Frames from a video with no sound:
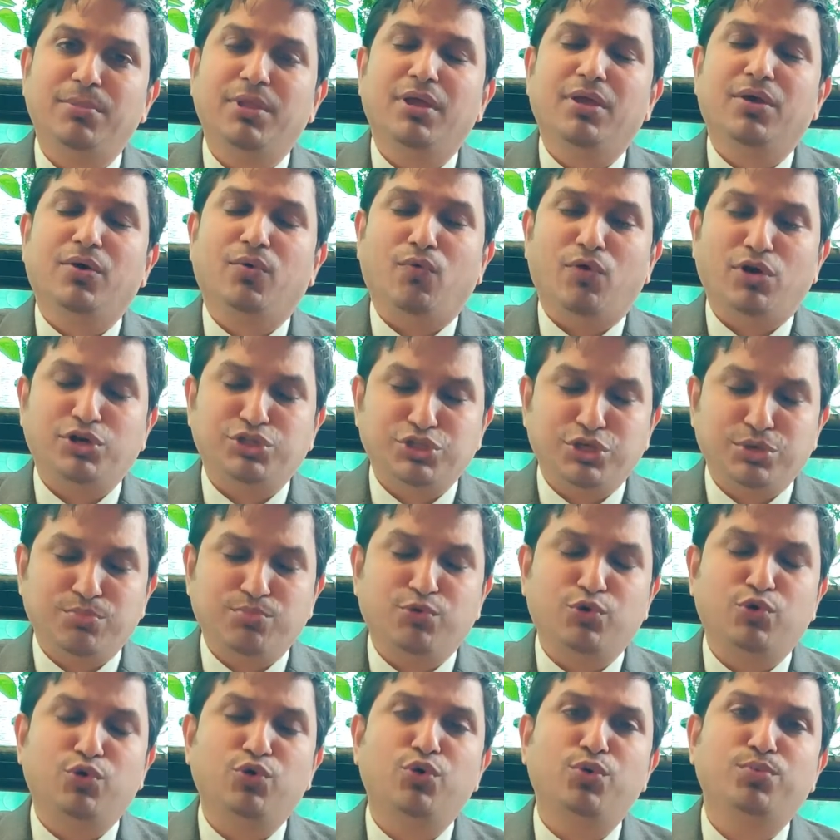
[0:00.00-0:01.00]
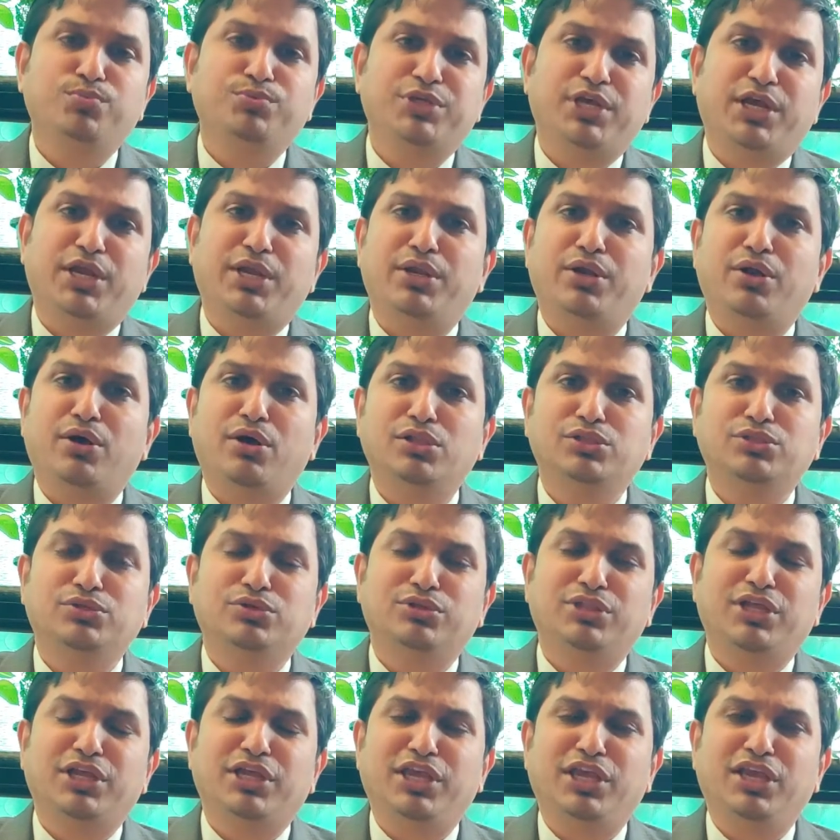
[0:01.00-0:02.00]
WhatsApp groups, and also
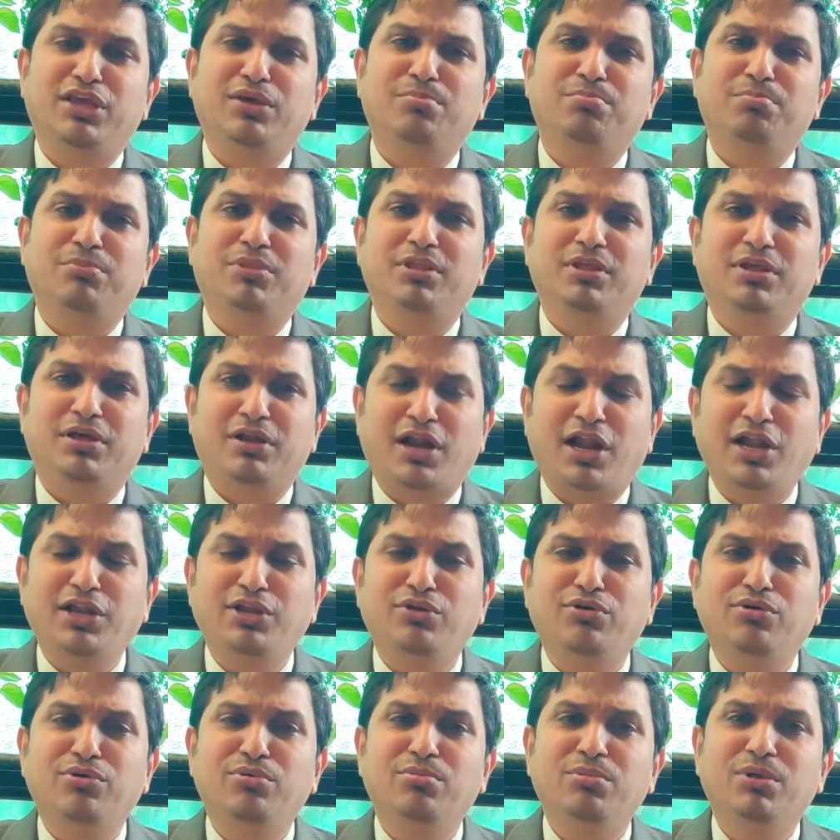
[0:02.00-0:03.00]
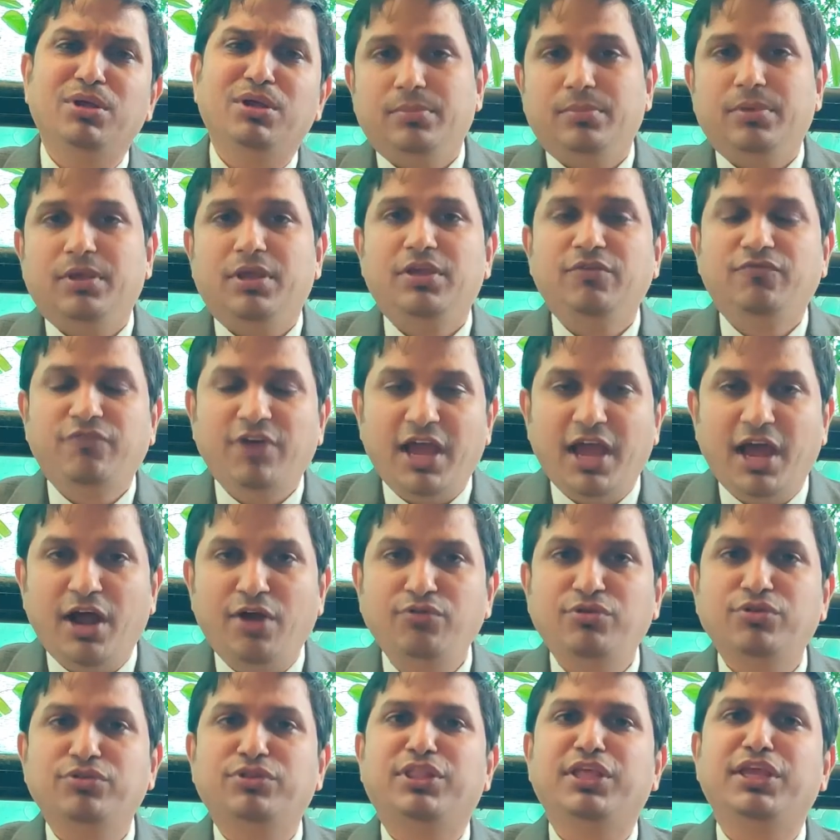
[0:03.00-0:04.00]
the right now, if I have
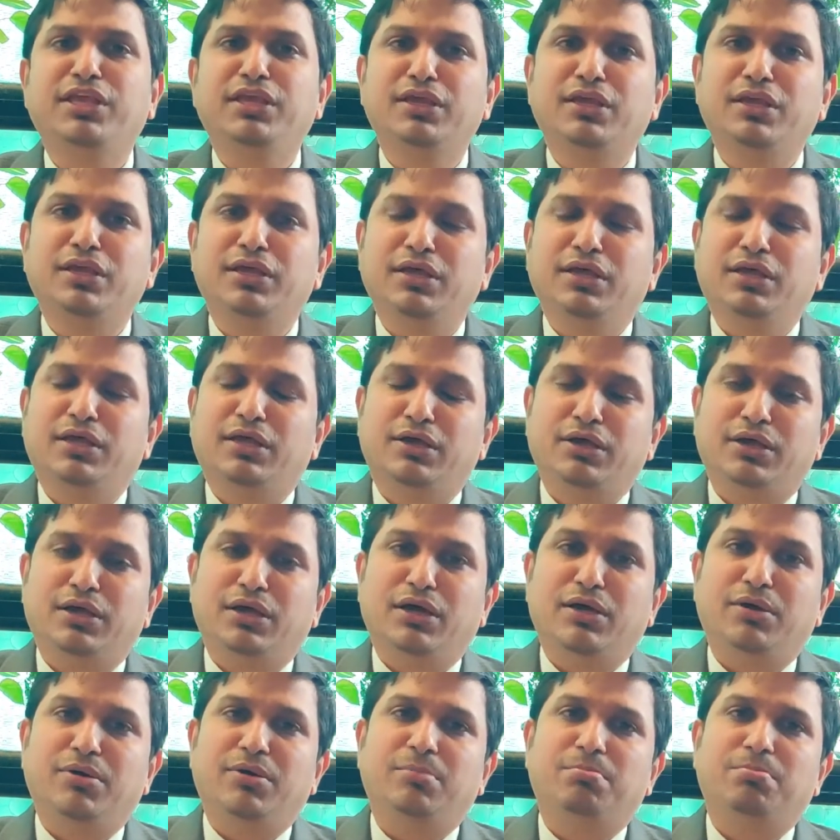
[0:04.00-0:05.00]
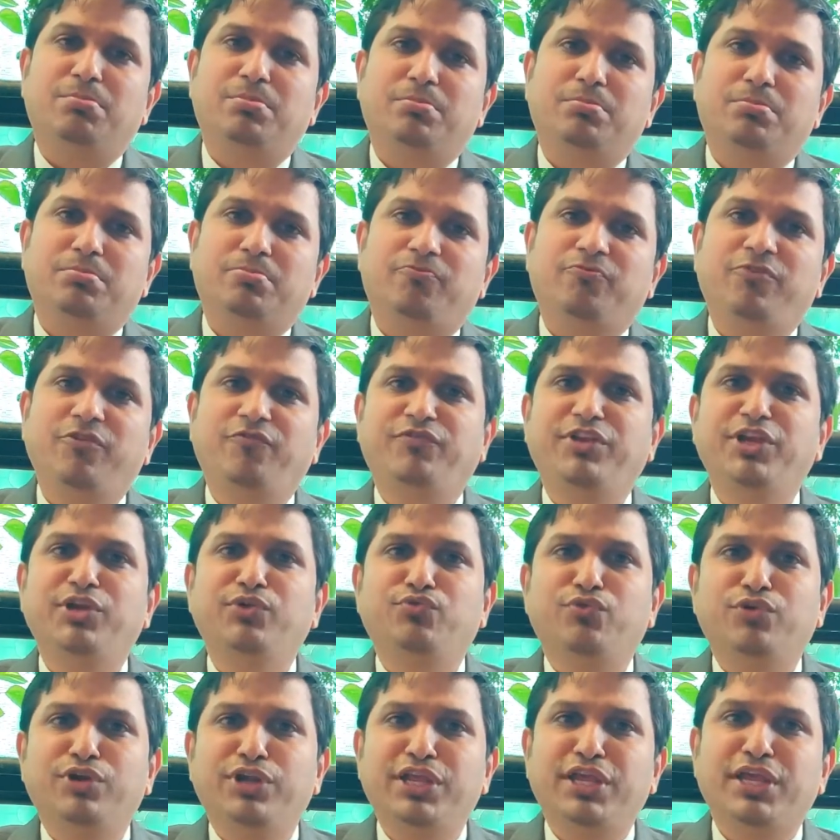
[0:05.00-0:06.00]
to think
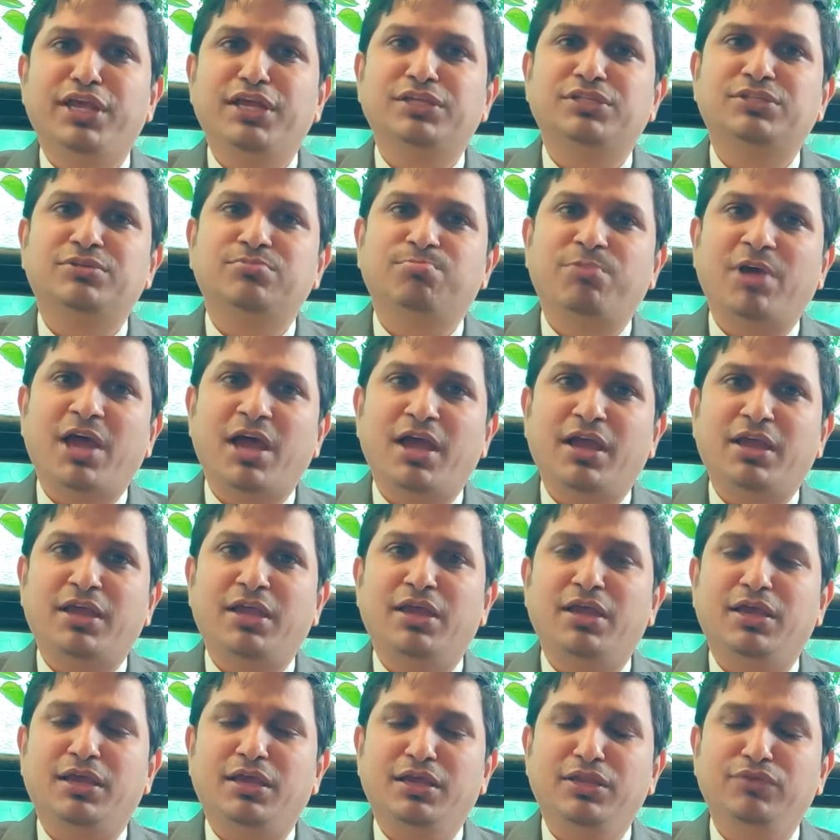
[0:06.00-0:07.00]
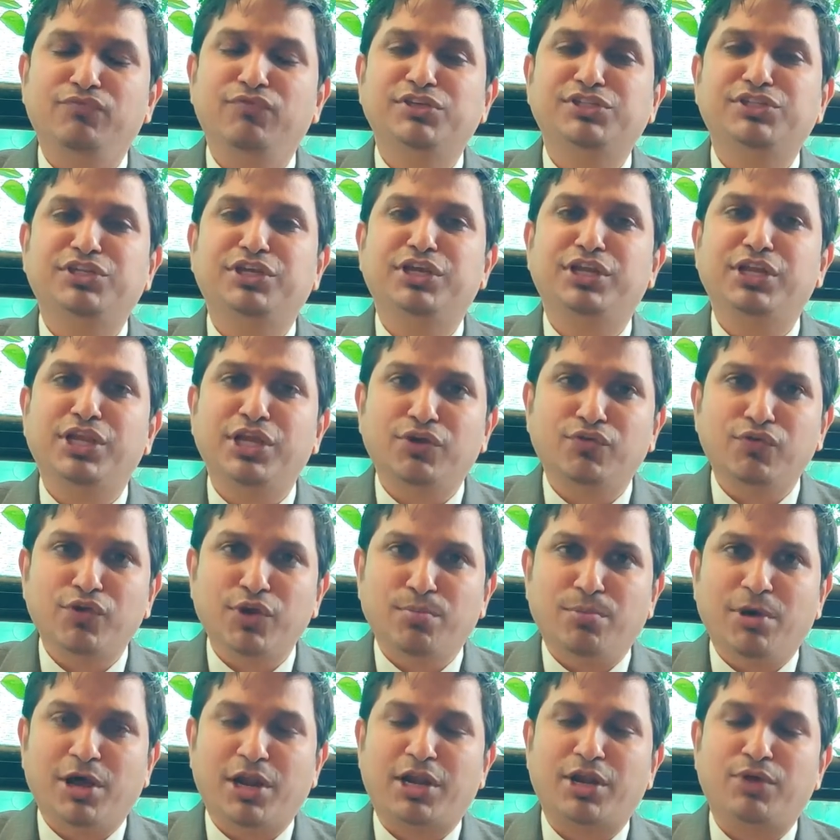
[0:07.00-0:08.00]
15-20 years back, investing in equity
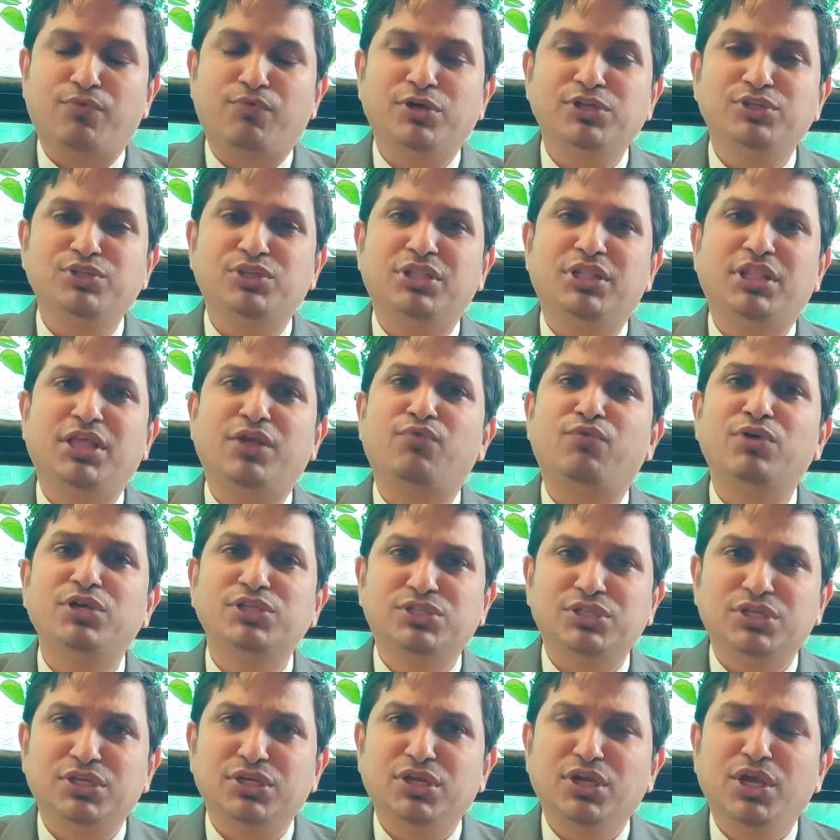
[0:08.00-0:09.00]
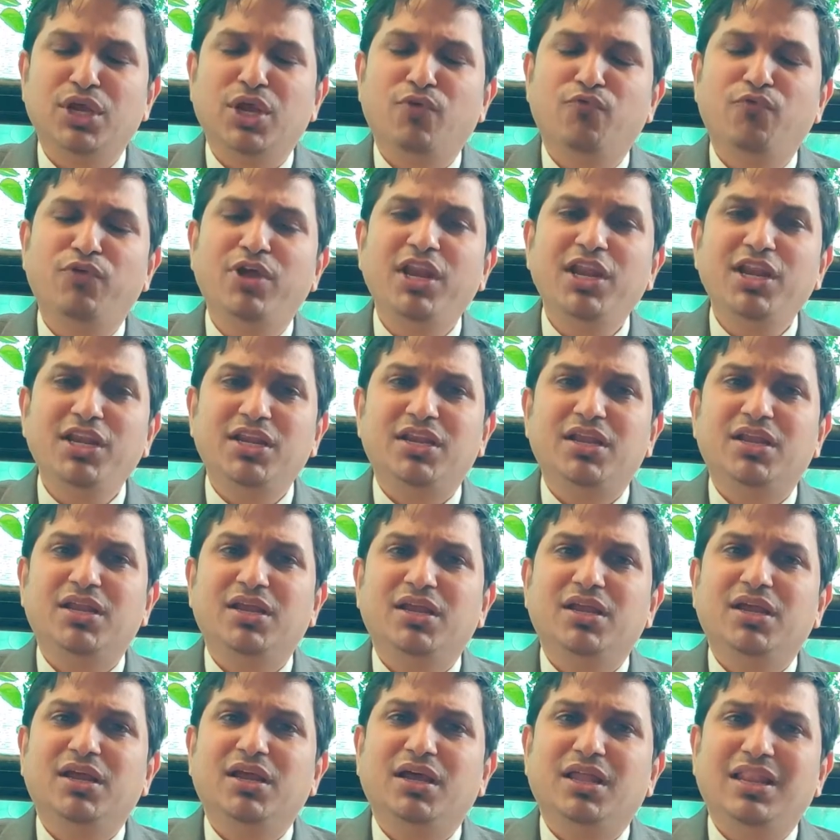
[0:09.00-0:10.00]
market there was very
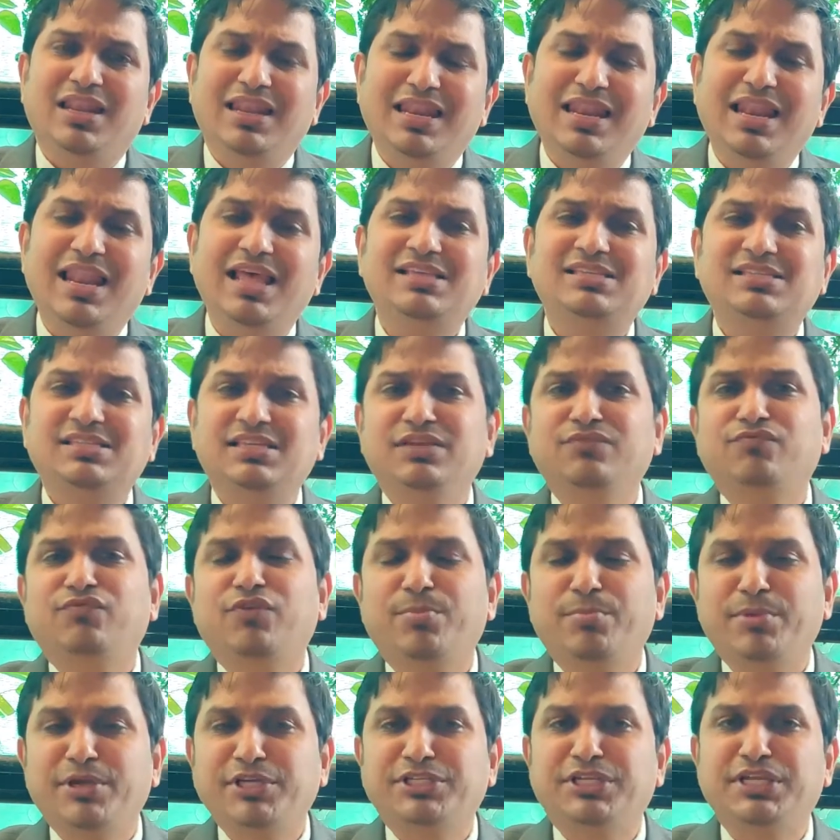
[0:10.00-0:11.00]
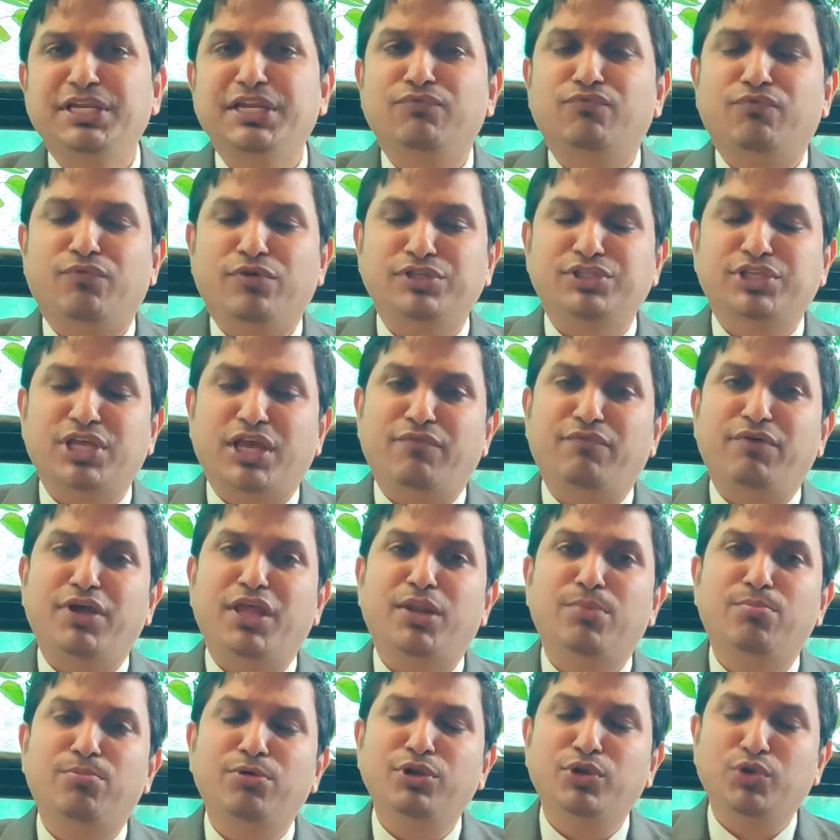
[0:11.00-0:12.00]
less information that was
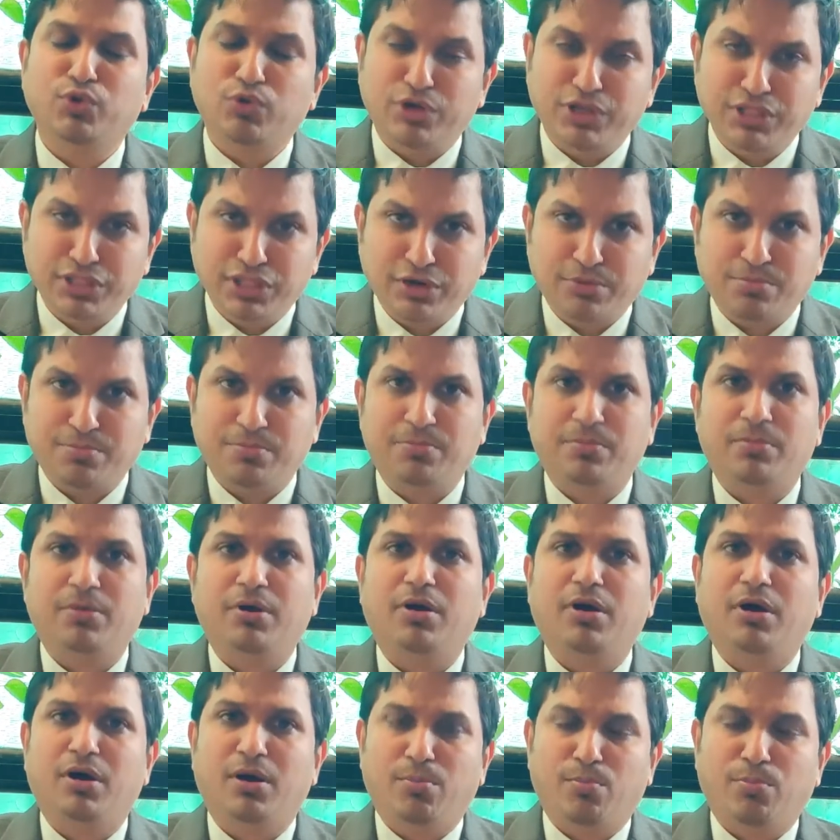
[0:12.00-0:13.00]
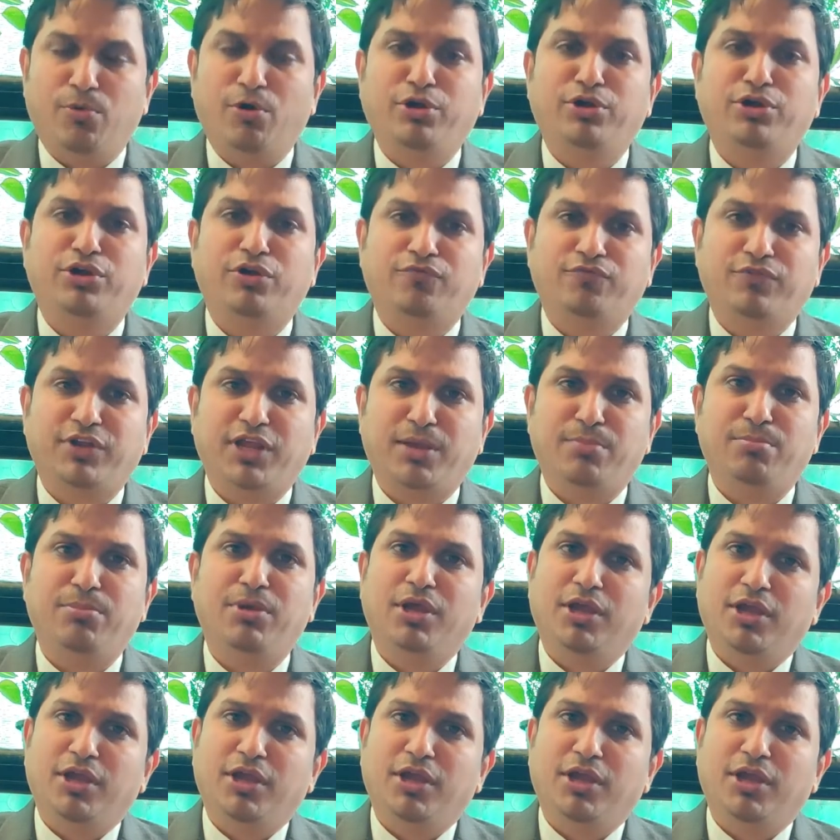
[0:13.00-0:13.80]
available during that point of time.